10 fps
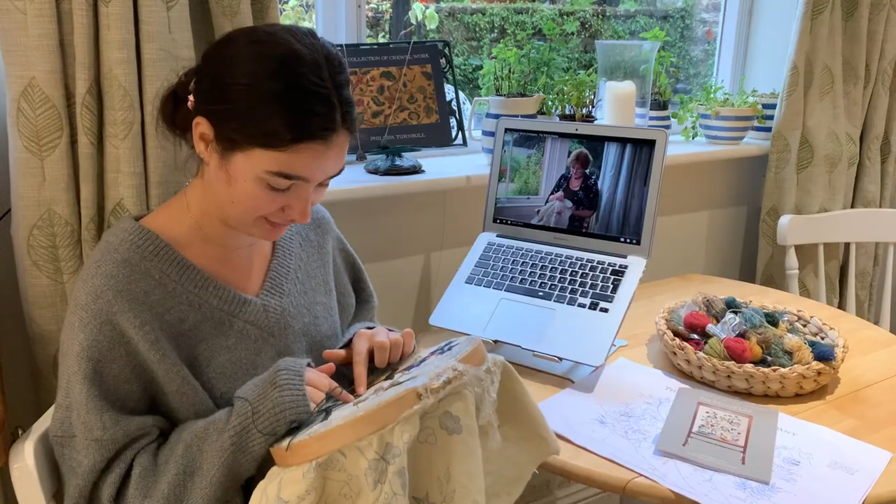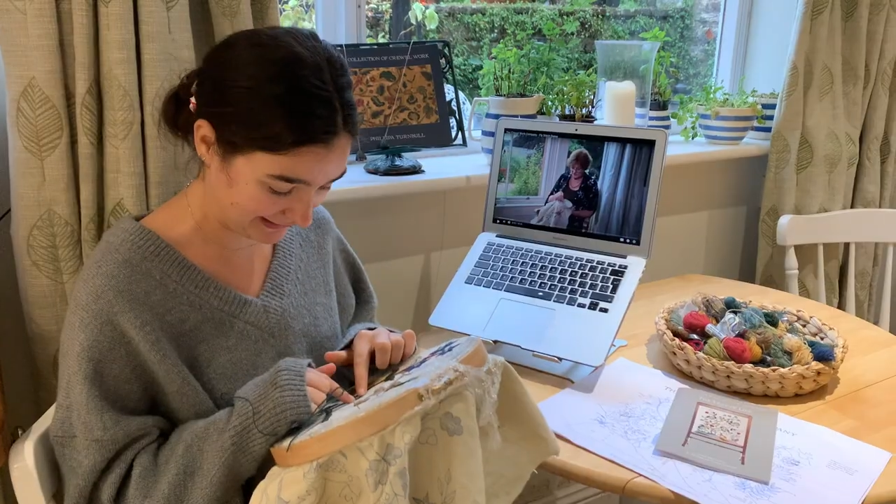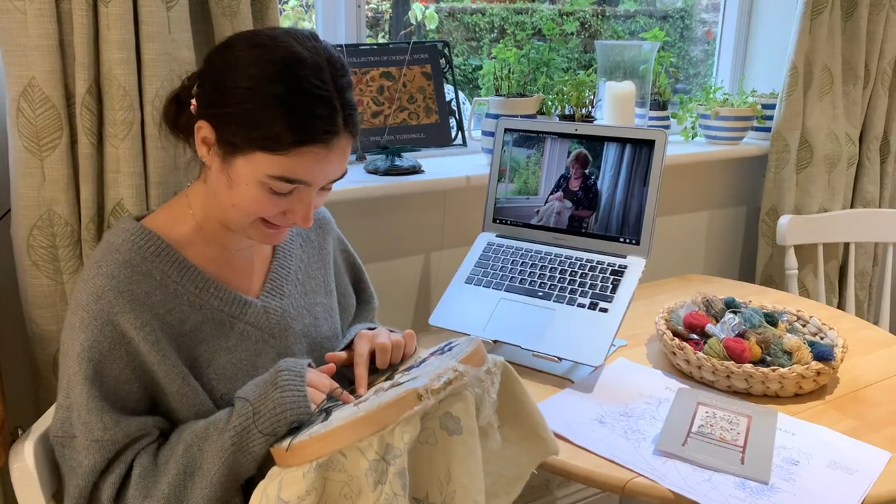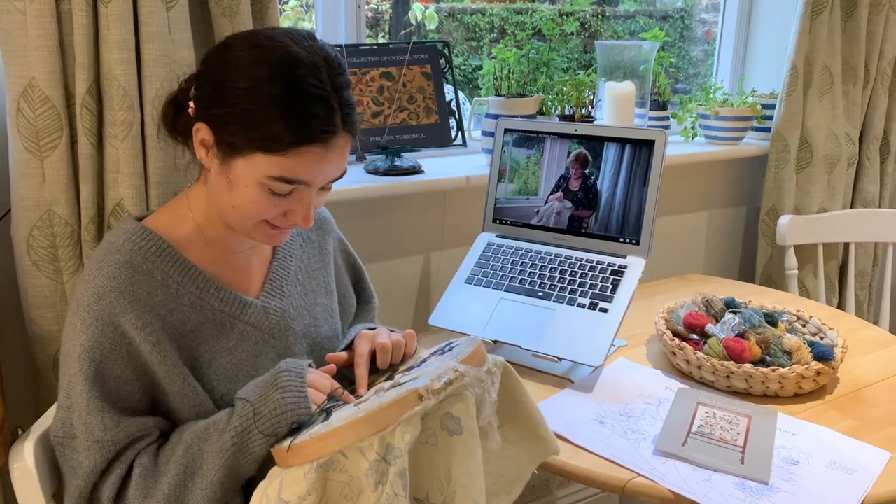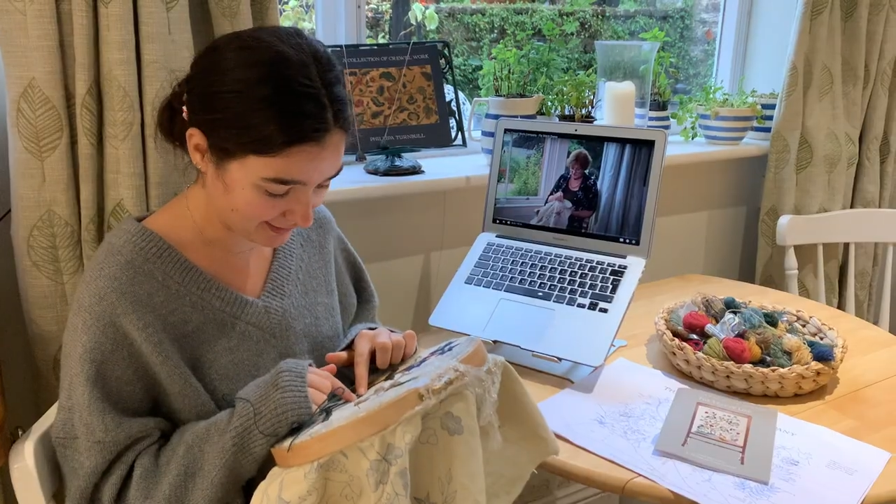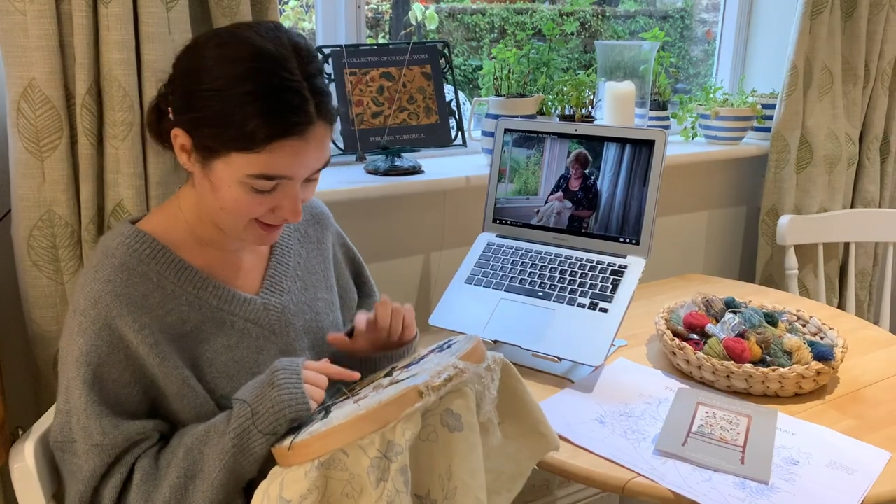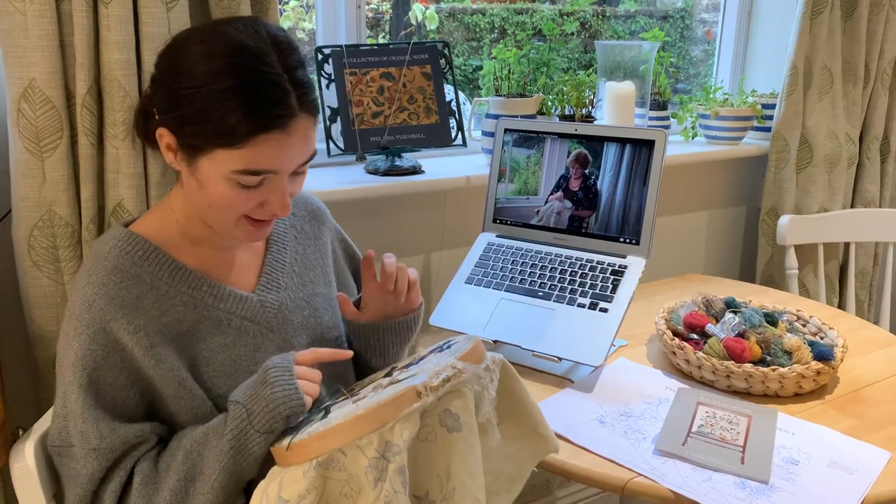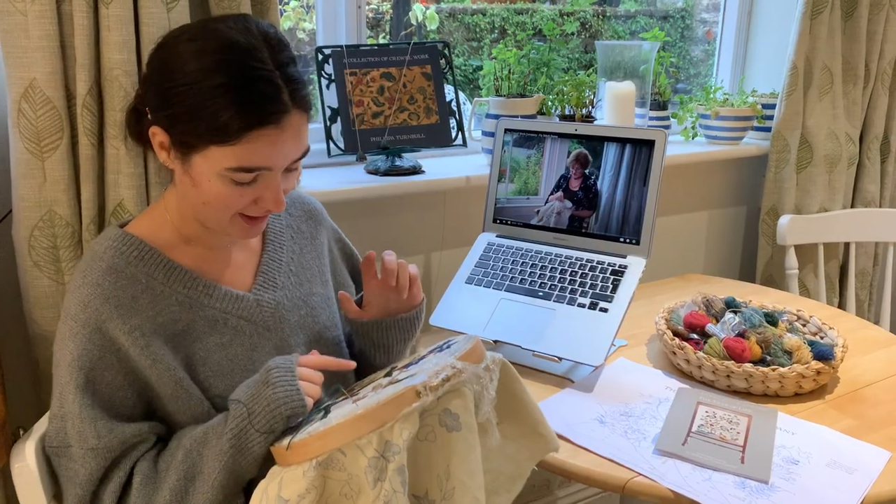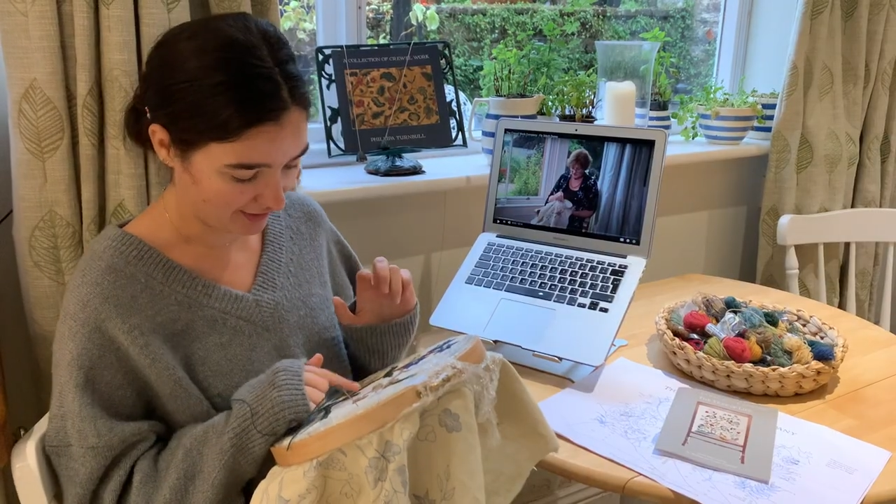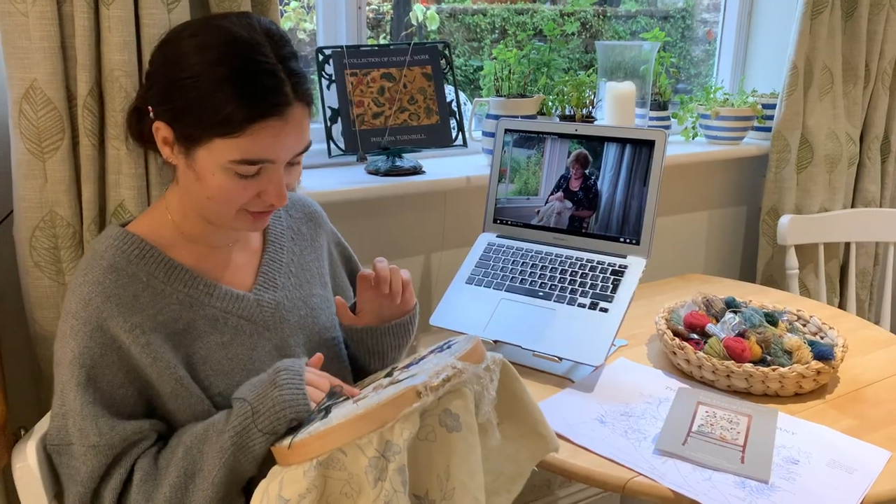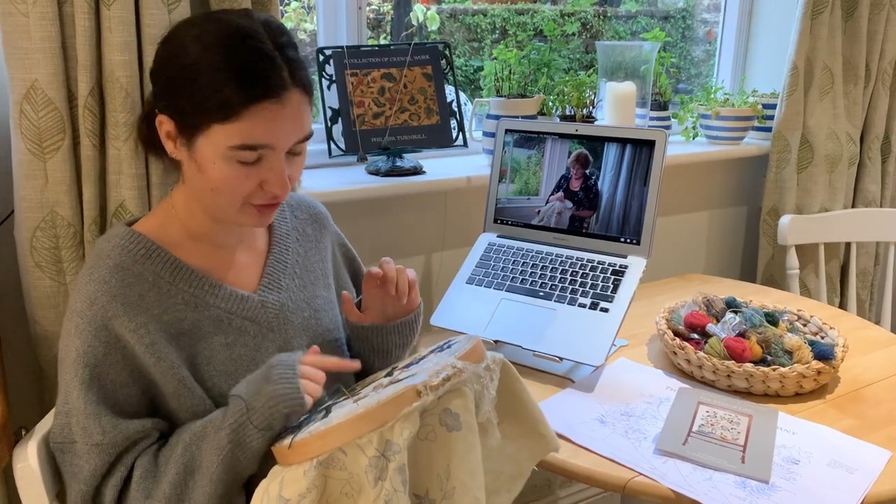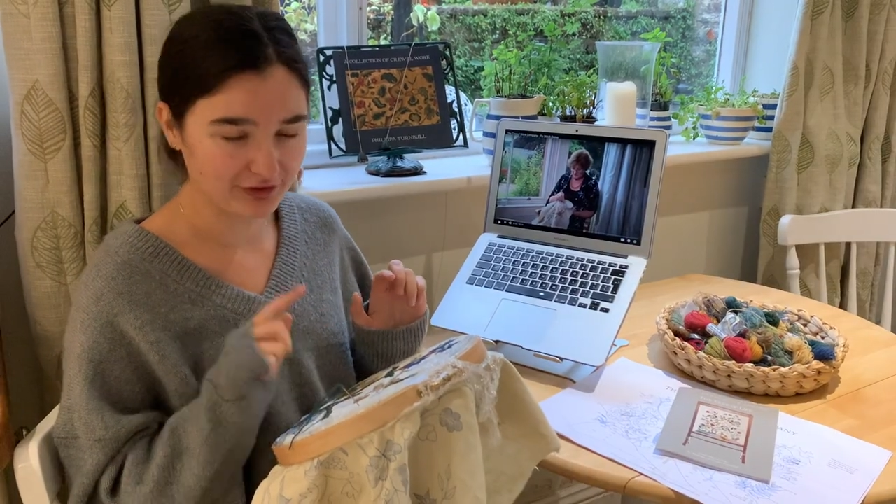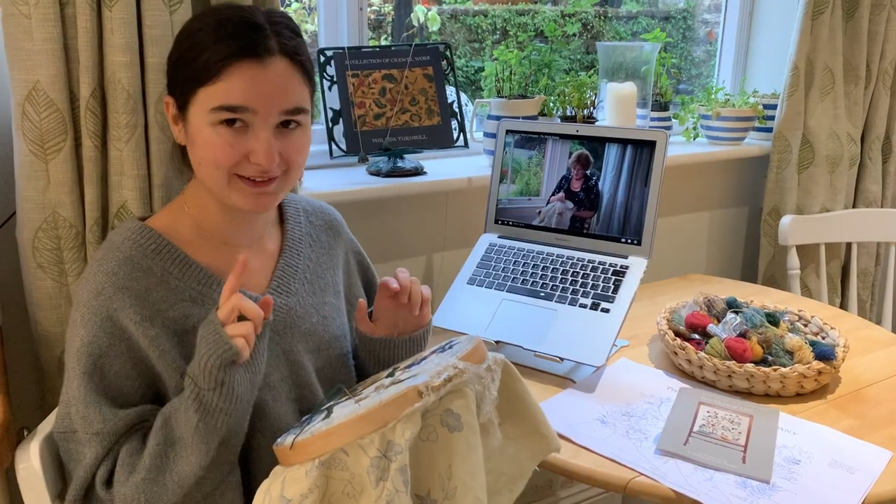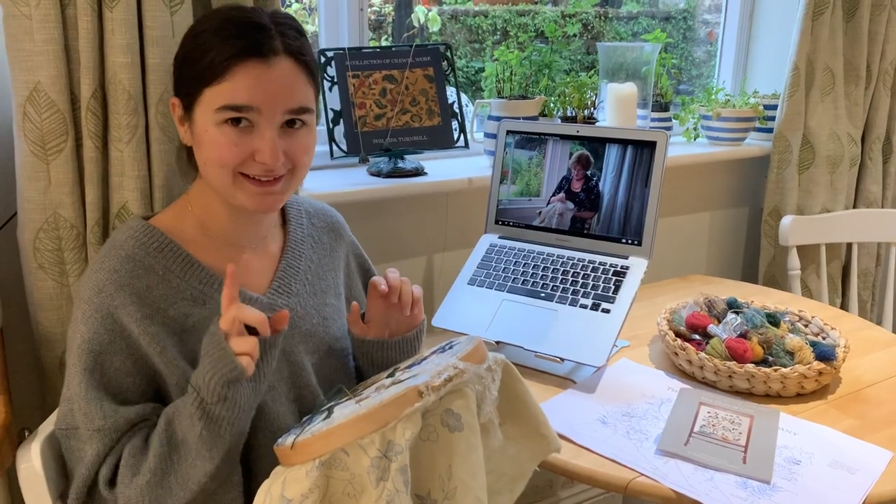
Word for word: fly and I thought